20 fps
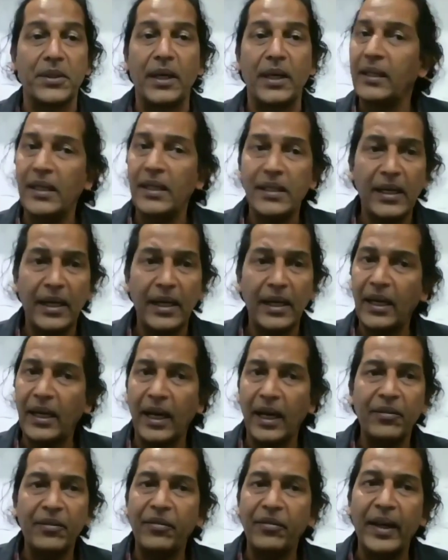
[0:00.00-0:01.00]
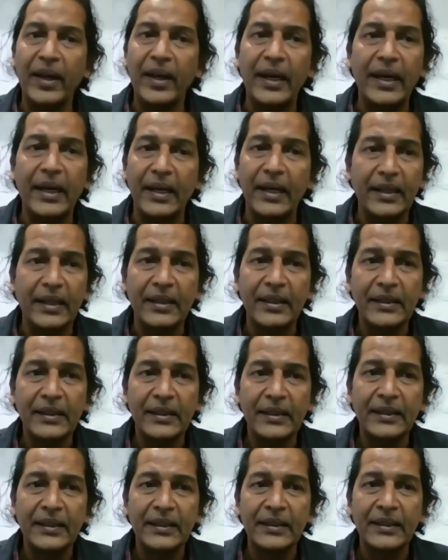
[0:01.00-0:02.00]
And these are like unfailing
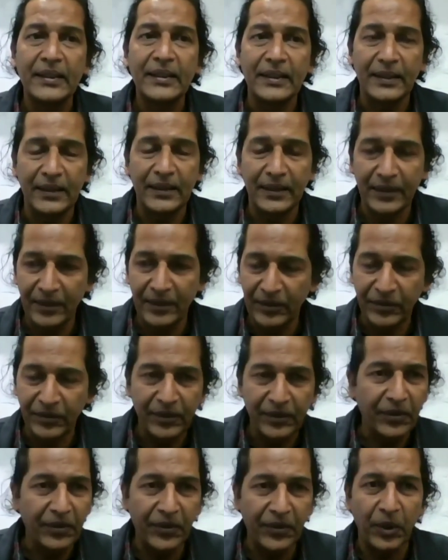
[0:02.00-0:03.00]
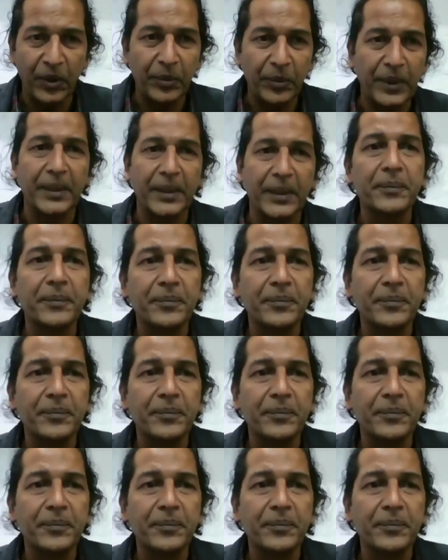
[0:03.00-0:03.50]
phenomena.